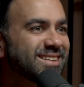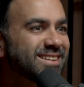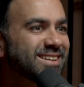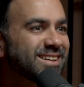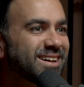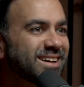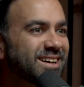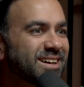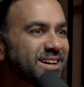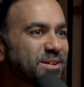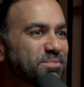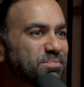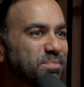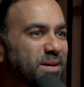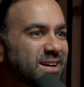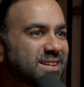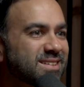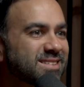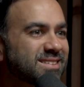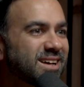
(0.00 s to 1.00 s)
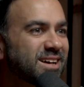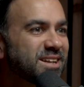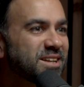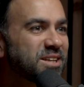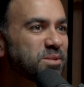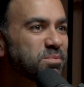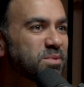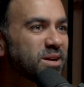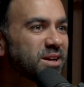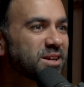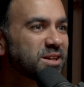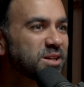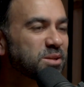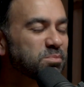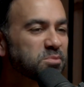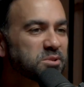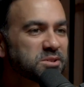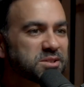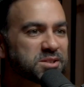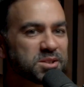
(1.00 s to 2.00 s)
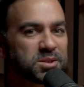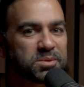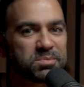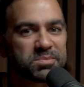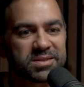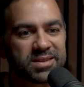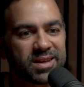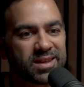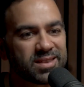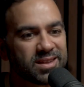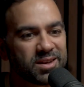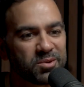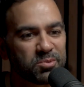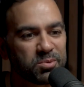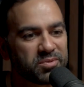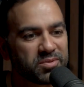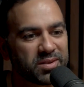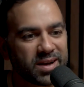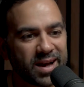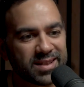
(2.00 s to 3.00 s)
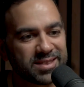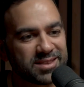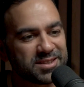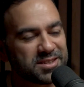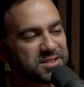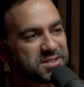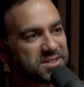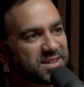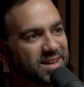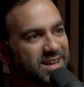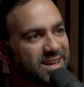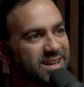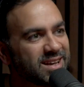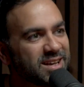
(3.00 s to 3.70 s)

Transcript: uh, Pakistani American Muslims, and then we've got this